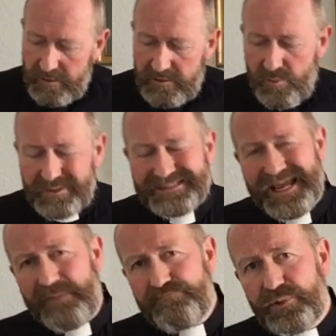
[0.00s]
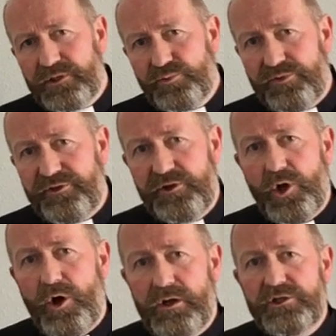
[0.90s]
They were tempered with the
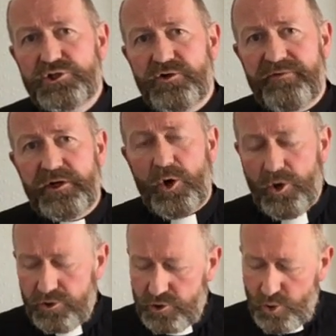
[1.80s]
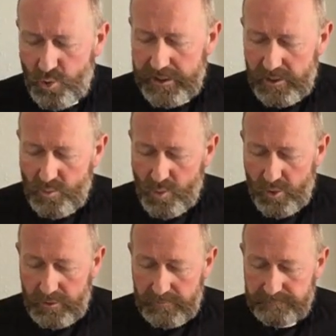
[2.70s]
knowledge of an ongoing
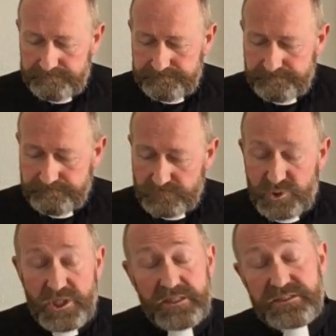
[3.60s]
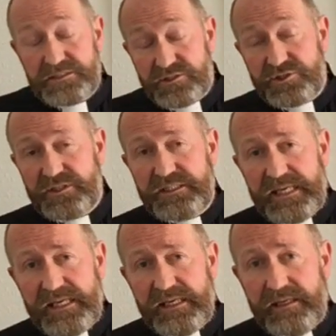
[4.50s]
war, just as
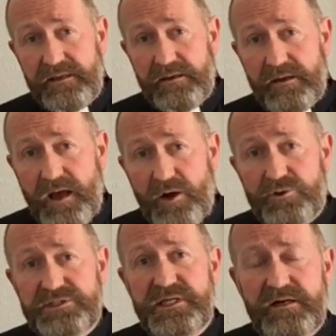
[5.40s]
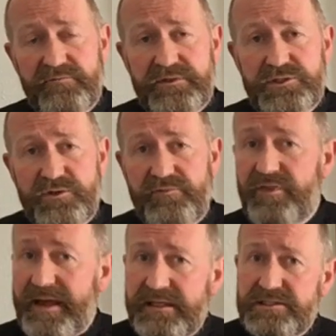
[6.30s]
today our service of
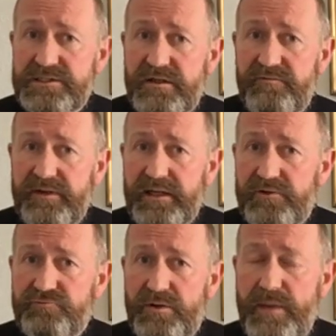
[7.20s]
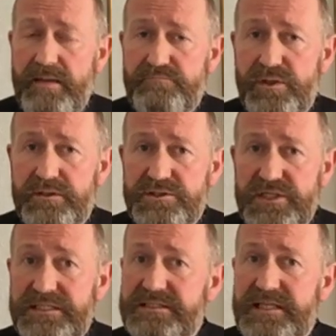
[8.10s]
thanksgiving and remembrance
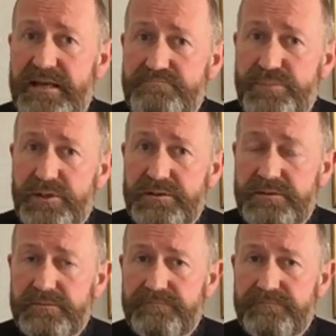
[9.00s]
is tempered.